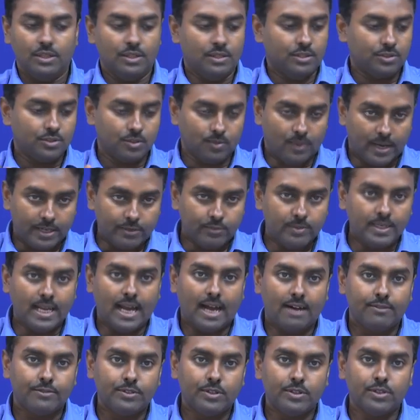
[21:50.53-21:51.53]
So, what we
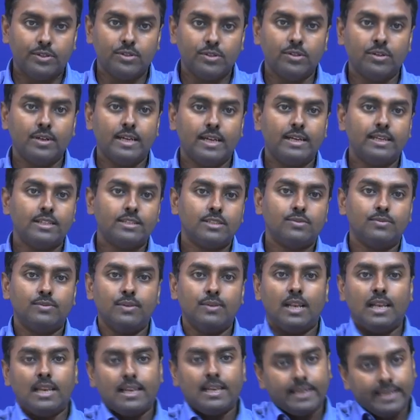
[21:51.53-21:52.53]
have to do is
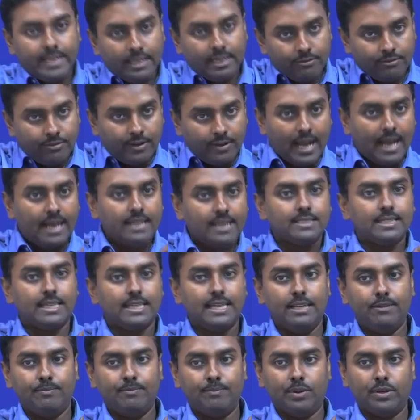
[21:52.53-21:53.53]
we will give as
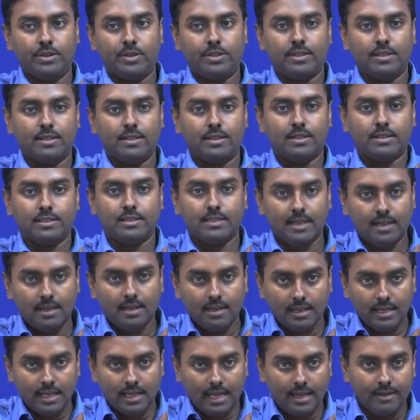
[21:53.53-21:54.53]
input the
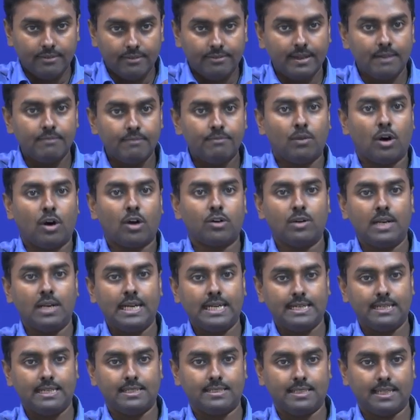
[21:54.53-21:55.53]
FM
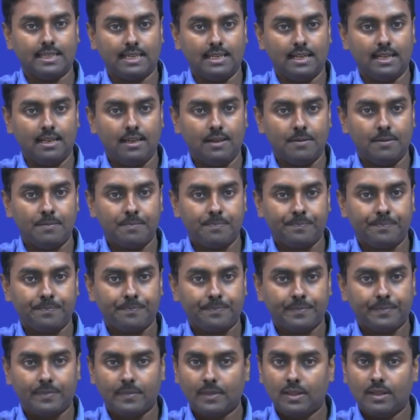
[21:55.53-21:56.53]
modulated signal.
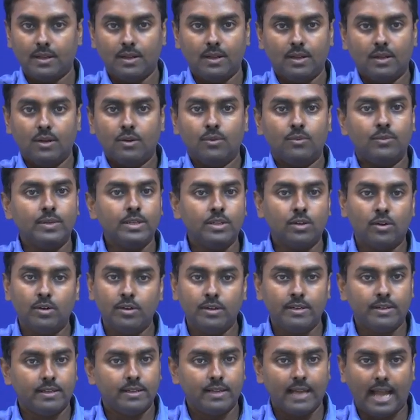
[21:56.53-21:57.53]
We do
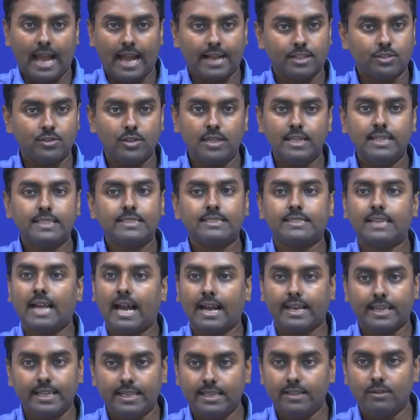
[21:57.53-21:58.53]
not actually
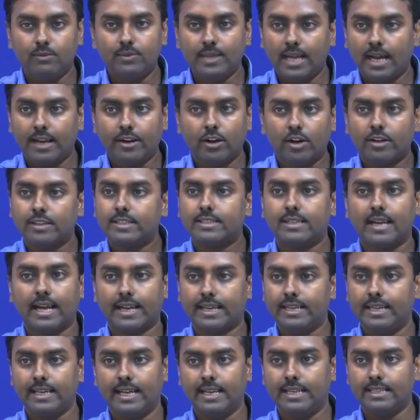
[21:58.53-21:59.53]
tracking, we are not
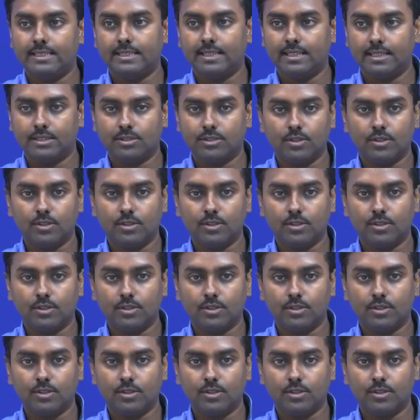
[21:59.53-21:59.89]
tracking anything.